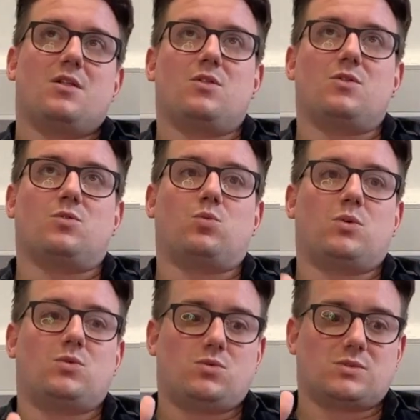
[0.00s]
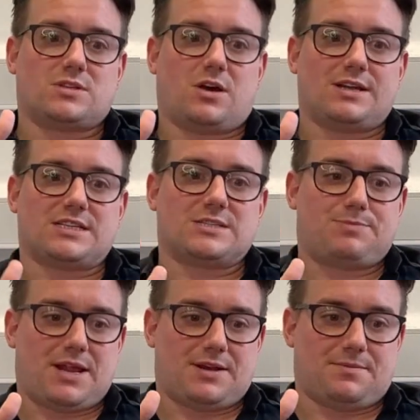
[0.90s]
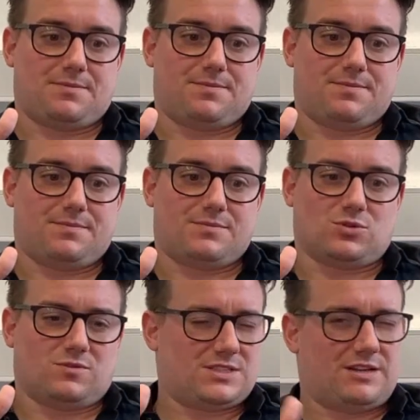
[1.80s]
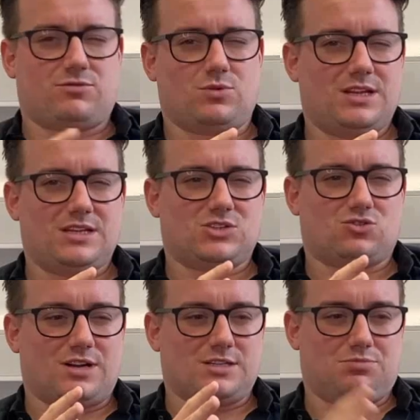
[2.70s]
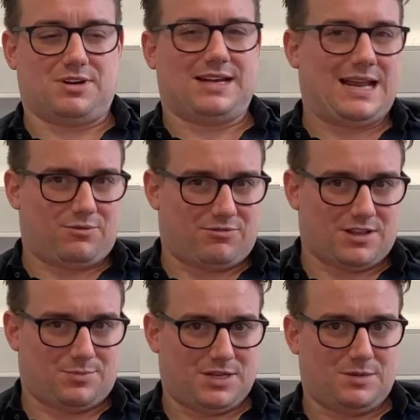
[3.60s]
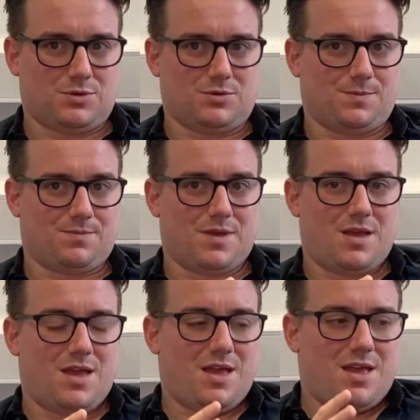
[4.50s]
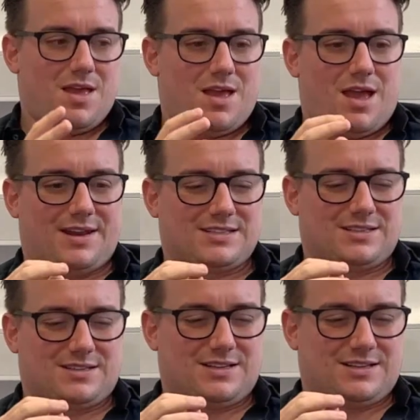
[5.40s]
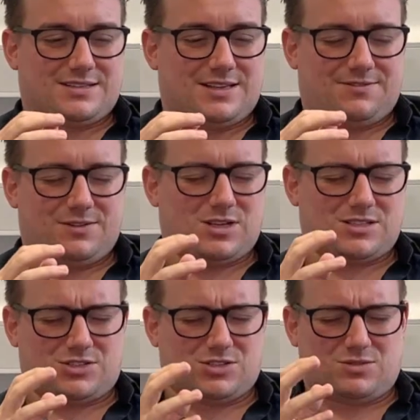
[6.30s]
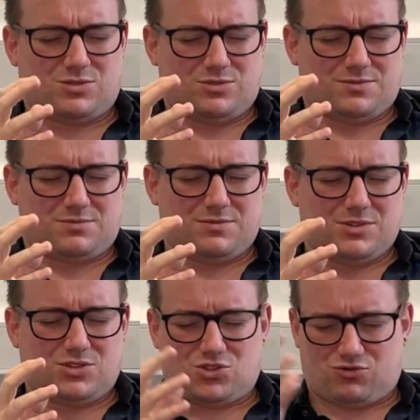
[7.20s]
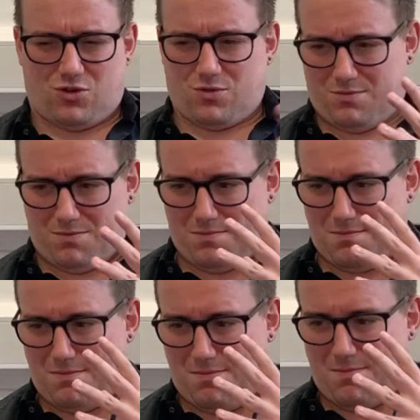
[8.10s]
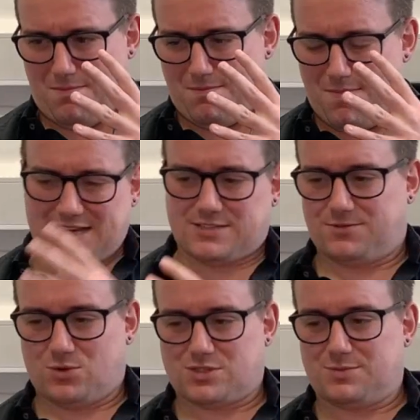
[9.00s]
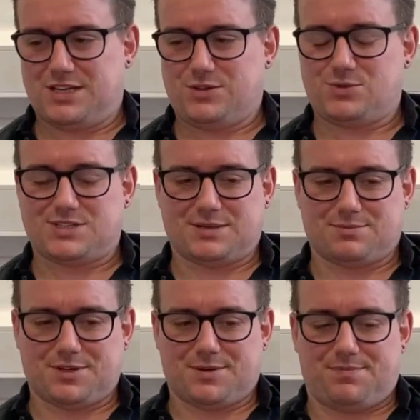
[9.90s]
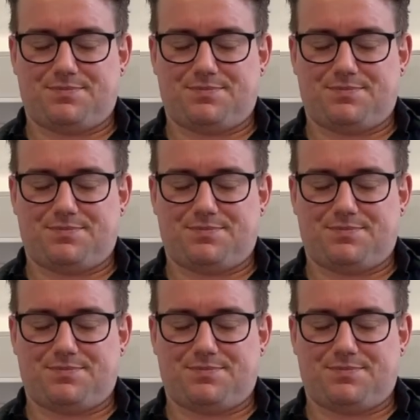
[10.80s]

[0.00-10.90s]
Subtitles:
the walls that I'd spent sort of several years trying to bring down for other people, and it feels like such a sort of strong metaphor to be using, but